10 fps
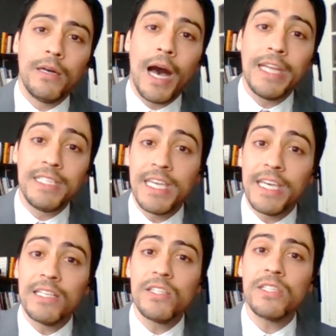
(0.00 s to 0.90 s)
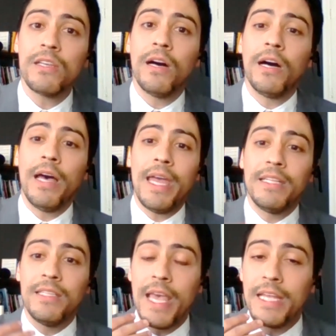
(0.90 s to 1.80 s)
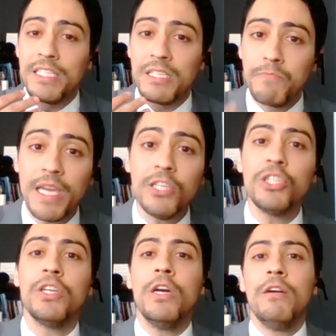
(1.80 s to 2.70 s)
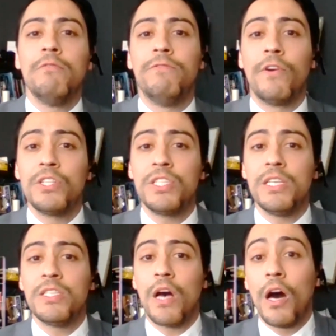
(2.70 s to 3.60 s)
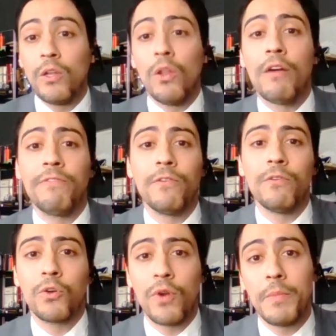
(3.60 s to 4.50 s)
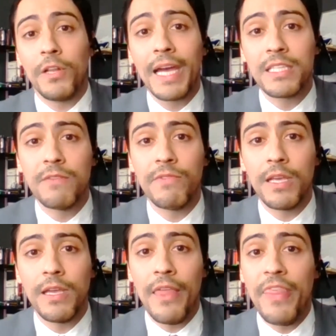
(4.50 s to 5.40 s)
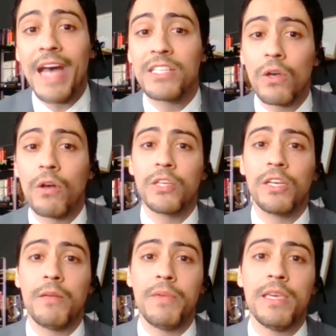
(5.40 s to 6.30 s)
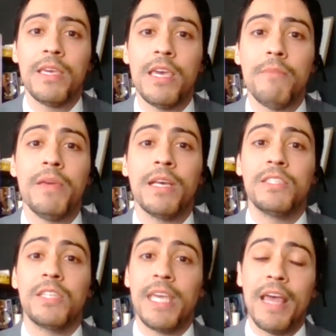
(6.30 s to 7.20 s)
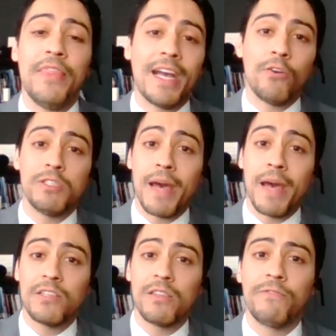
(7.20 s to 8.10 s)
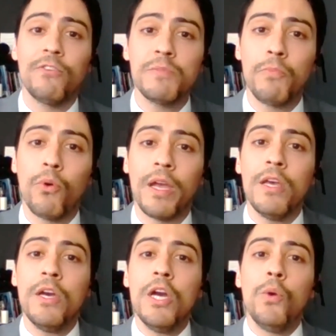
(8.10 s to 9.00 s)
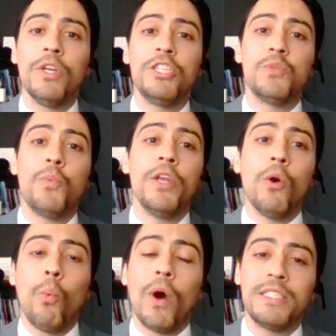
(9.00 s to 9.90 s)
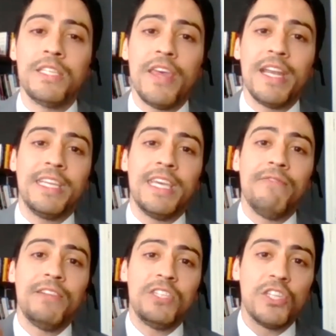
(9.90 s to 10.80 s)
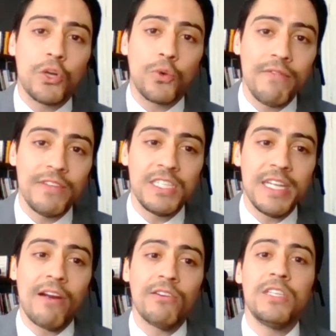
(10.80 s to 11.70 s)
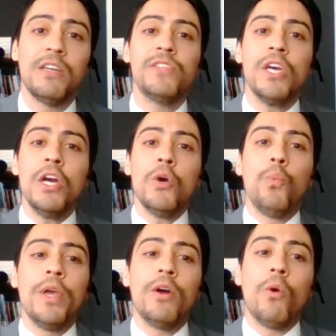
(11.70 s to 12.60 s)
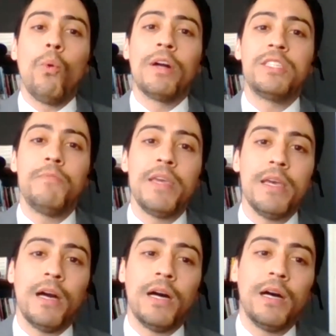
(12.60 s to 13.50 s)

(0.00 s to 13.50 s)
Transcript: ideas and speech versus unlawful criminal activity. And that's also going to be key, because again, that goes back to the first point, which is we don't want to then give into the grievance narratives. We don't want to be